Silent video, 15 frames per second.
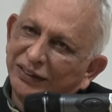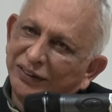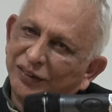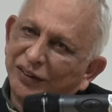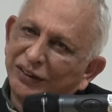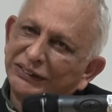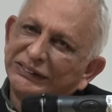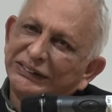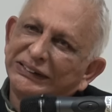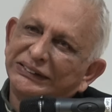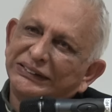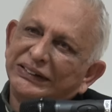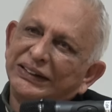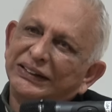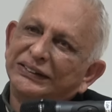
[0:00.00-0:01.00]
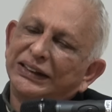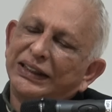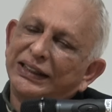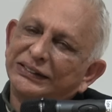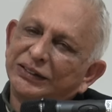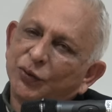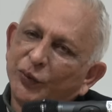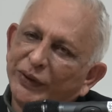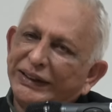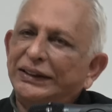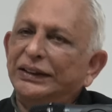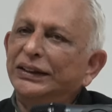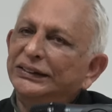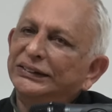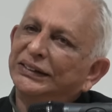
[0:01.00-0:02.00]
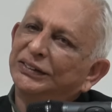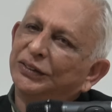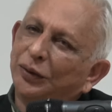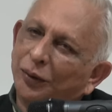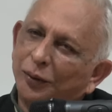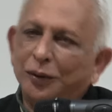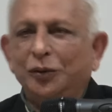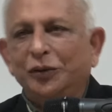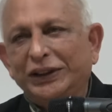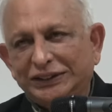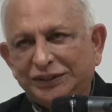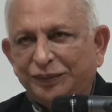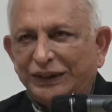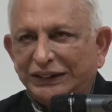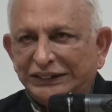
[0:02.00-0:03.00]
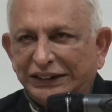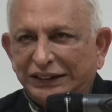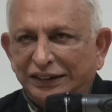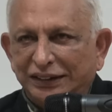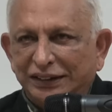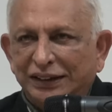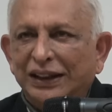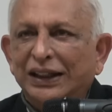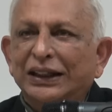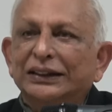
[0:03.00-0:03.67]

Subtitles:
the consciousness as a witness is always present,